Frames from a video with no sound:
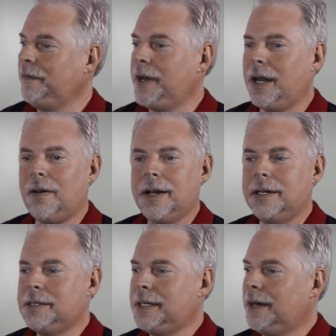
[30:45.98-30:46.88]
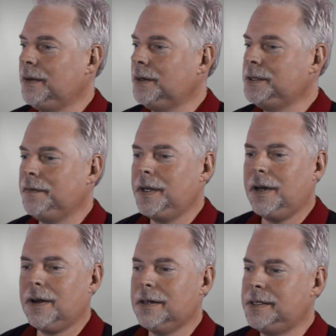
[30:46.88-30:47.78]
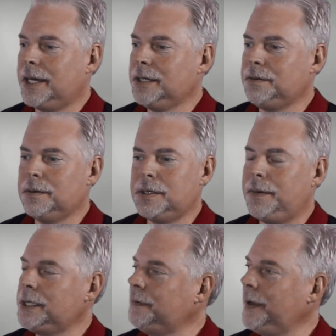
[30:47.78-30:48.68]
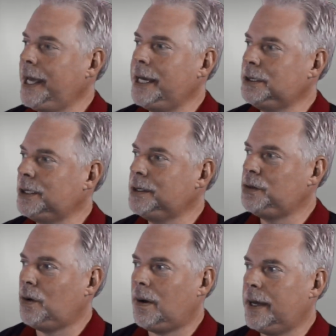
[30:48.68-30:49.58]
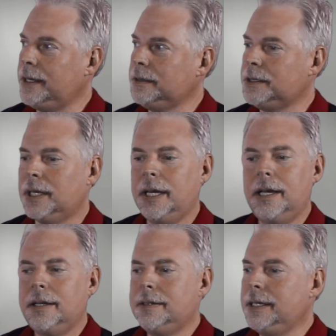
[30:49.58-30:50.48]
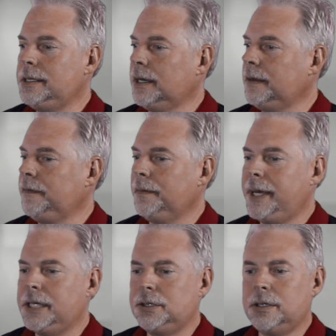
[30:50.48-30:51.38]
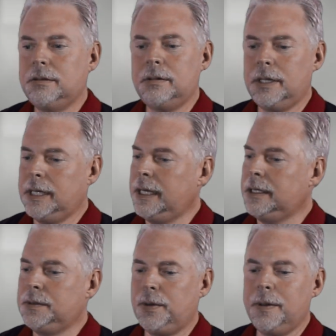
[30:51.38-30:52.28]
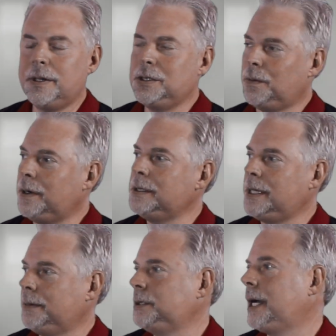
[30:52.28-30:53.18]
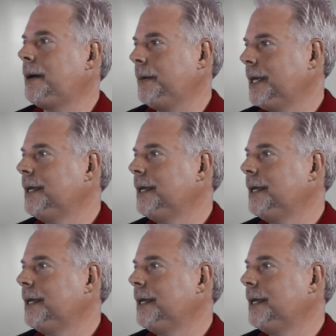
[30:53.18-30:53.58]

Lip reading: We've got all kinds of downloads for the architects, from specifications, drawings, detailed information. It's pretty much a one-stop shop.